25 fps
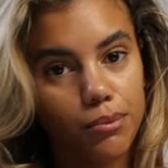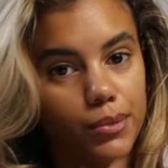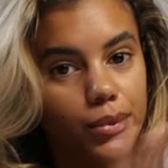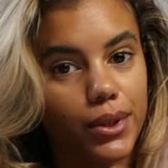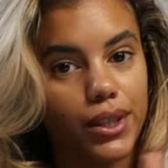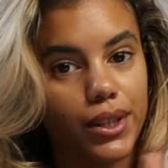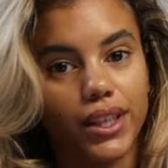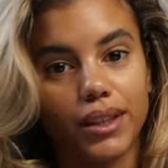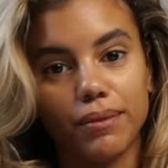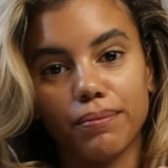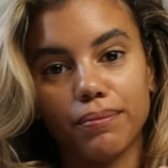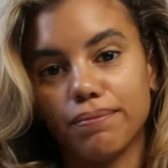
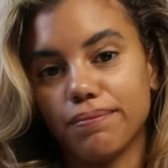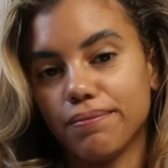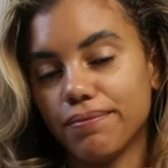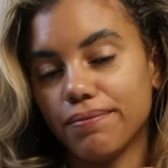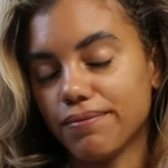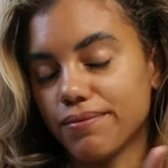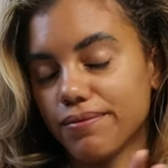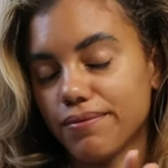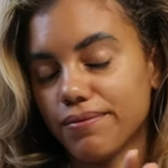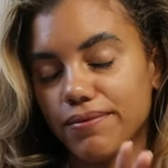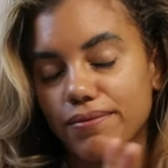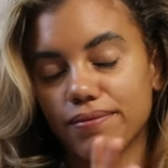But I'm
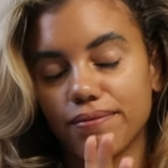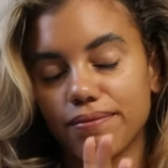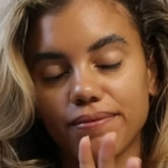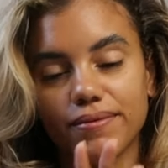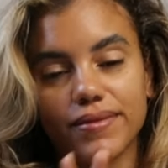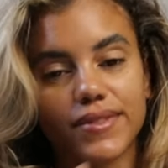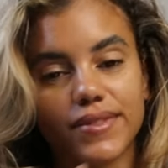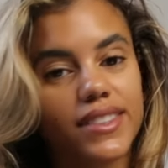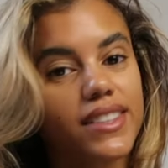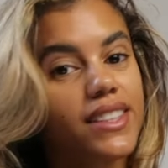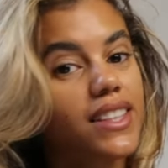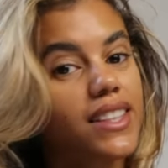
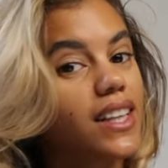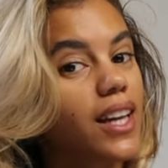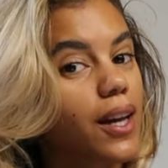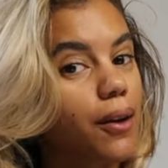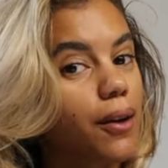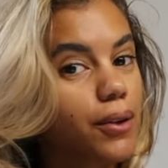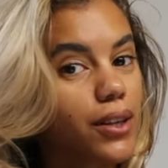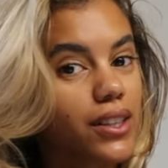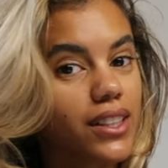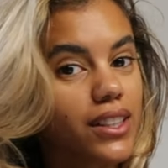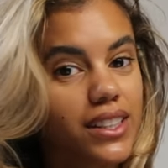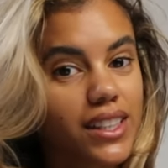
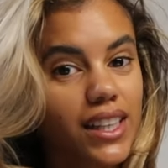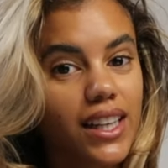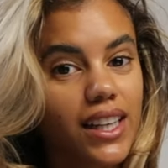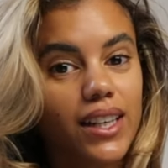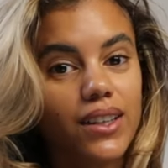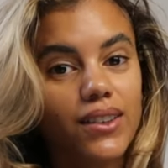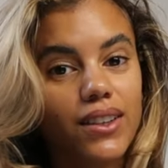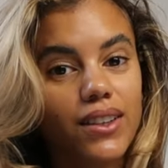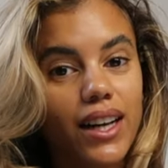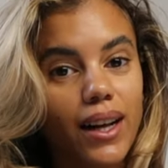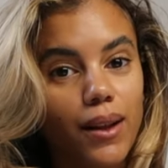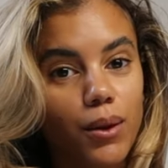gonna
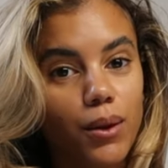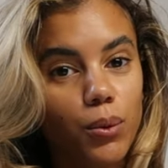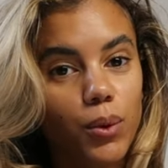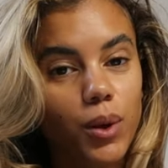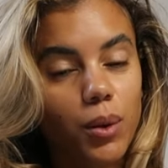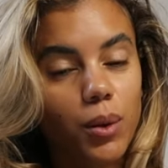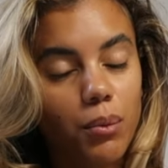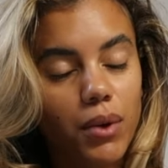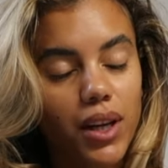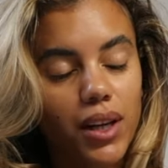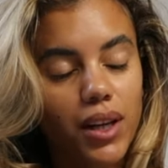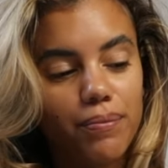take you guys
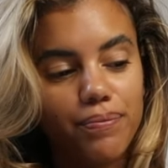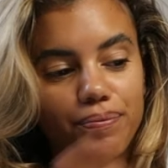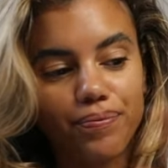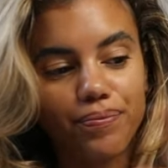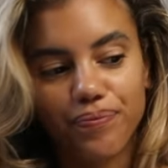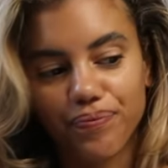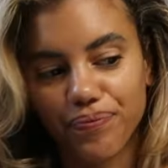with me.